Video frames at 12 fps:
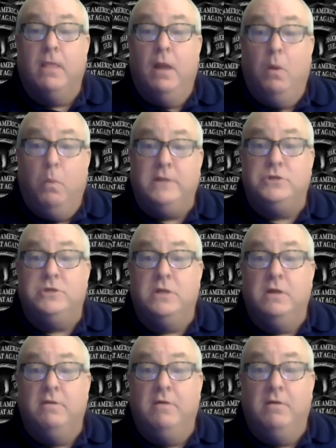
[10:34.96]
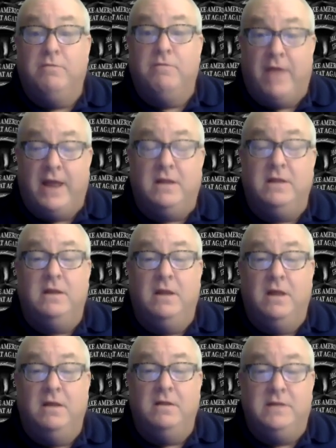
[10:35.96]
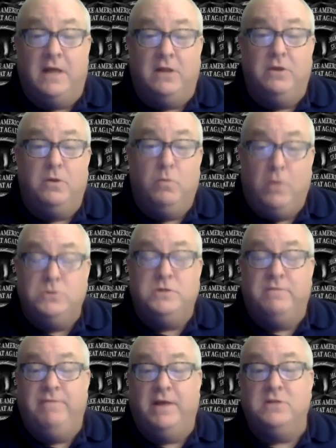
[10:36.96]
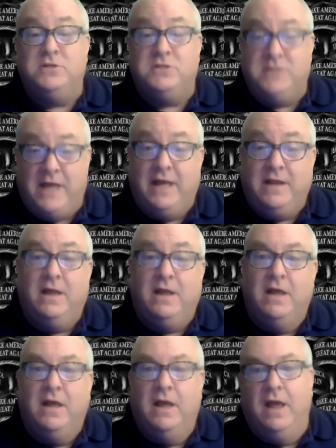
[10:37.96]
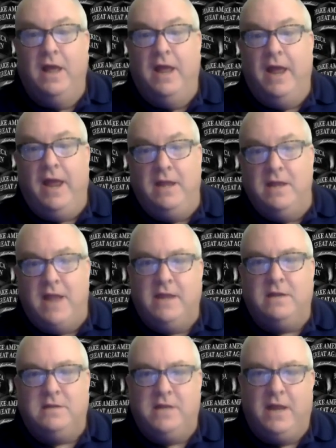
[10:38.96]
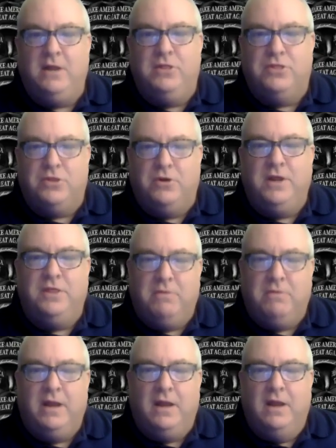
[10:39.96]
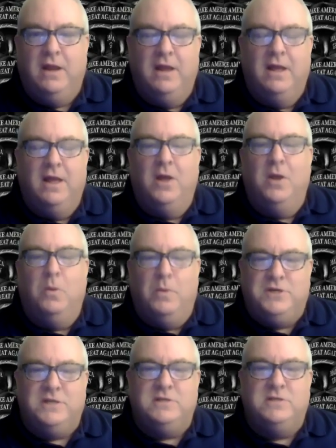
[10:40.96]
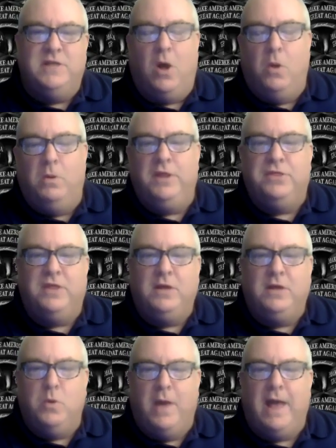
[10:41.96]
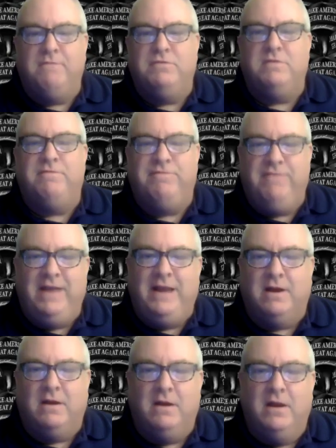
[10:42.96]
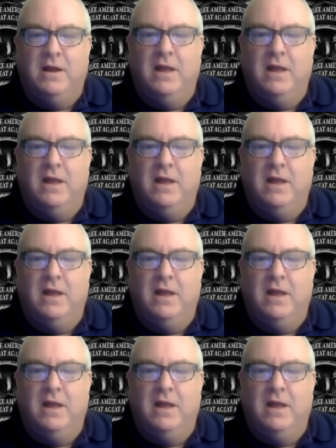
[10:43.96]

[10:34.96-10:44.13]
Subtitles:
which Franklin Delano Roosevelt said in 1933, which is the only thing you have to fear